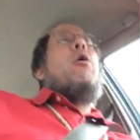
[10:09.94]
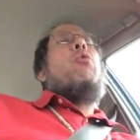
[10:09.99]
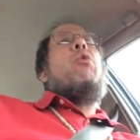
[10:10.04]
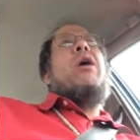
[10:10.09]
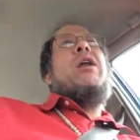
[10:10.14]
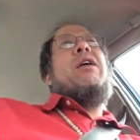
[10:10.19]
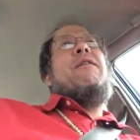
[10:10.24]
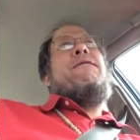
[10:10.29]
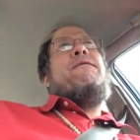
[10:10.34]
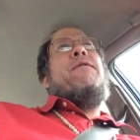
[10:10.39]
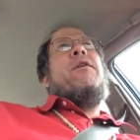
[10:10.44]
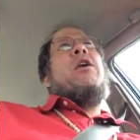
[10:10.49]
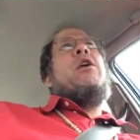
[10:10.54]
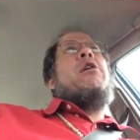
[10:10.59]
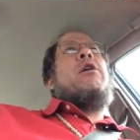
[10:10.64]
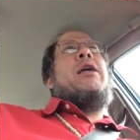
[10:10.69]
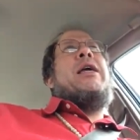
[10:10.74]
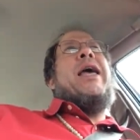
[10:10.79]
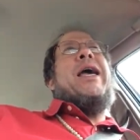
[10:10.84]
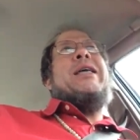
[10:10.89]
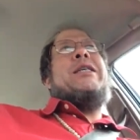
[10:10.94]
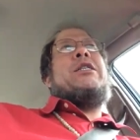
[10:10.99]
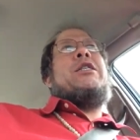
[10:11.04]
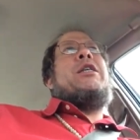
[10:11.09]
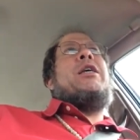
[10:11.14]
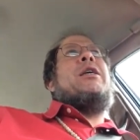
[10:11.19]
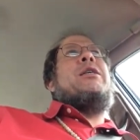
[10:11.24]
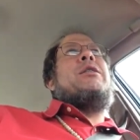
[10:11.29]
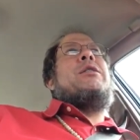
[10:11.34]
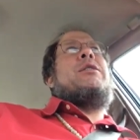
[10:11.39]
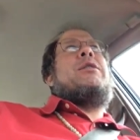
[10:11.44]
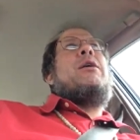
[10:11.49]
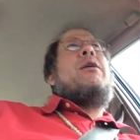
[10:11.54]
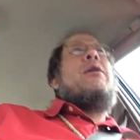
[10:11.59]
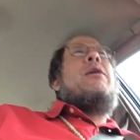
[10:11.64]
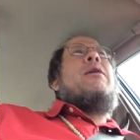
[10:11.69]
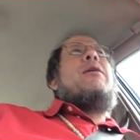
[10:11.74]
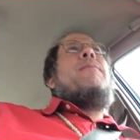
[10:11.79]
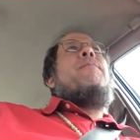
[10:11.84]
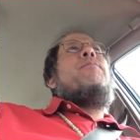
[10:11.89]
what if your guest is
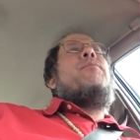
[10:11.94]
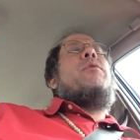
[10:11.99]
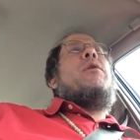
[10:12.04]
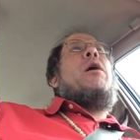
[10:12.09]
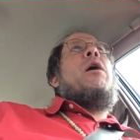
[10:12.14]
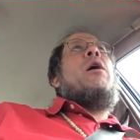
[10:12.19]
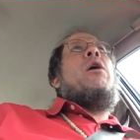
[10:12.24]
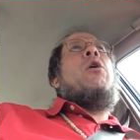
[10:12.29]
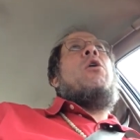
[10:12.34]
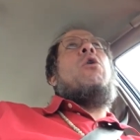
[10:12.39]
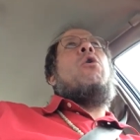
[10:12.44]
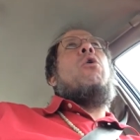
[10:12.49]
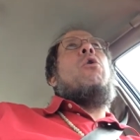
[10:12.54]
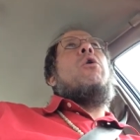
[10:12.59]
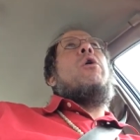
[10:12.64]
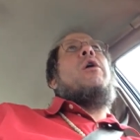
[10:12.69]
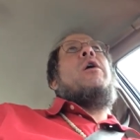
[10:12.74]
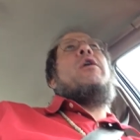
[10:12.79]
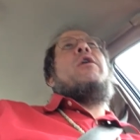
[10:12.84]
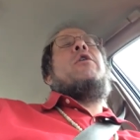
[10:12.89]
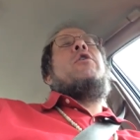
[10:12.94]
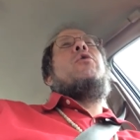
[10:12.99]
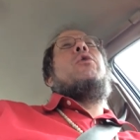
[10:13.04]
a whore